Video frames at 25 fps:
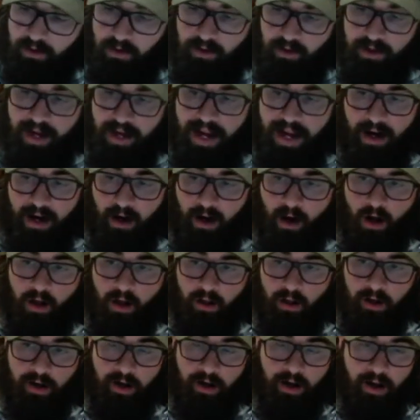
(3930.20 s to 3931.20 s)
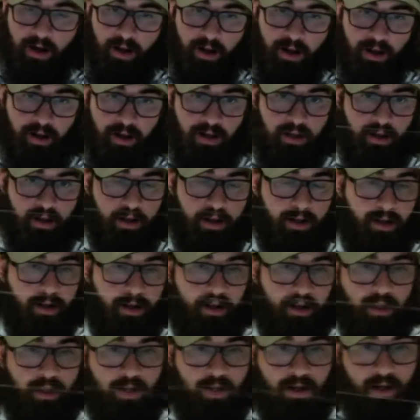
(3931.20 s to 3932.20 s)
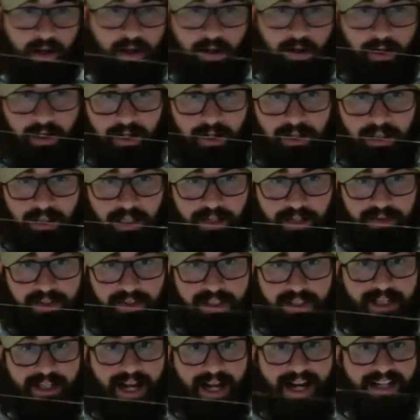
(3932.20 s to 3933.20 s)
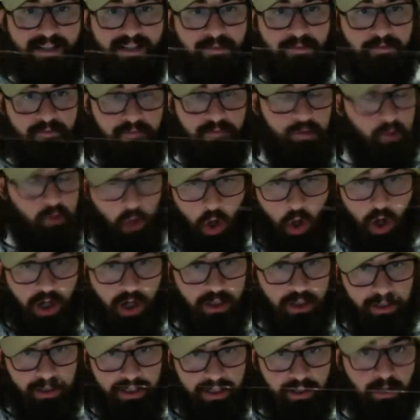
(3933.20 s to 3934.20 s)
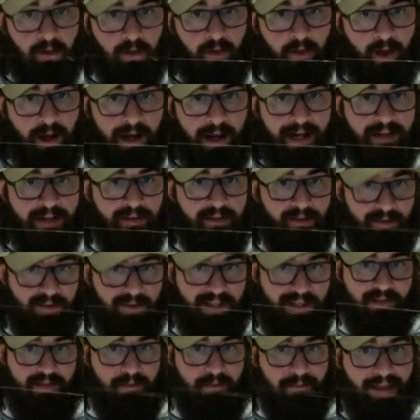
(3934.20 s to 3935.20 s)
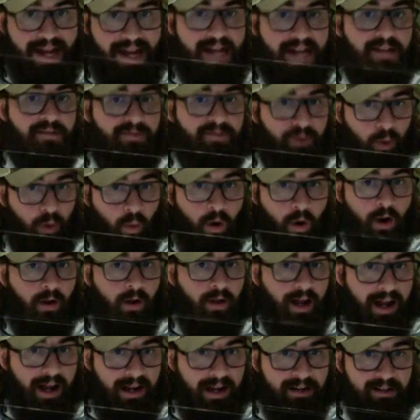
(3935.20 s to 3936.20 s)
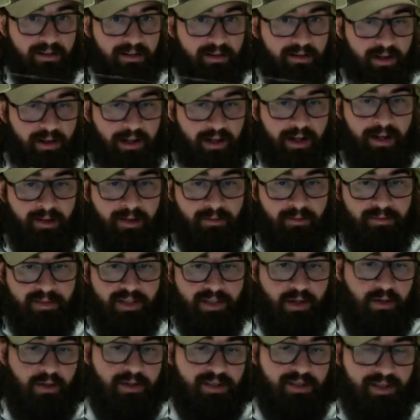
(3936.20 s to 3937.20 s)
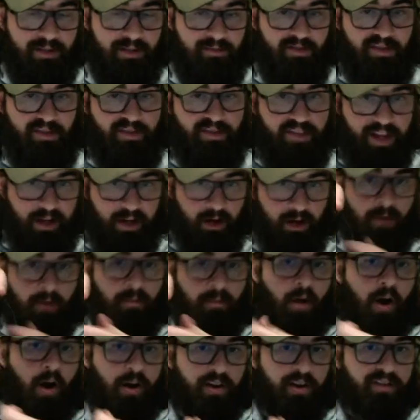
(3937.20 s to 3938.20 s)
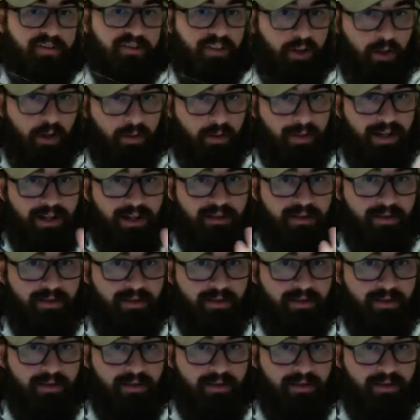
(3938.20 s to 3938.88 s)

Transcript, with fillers: Nightcrawler. You get this nice long leader line that's made for walleye. Um, so it's a thicker monofilament,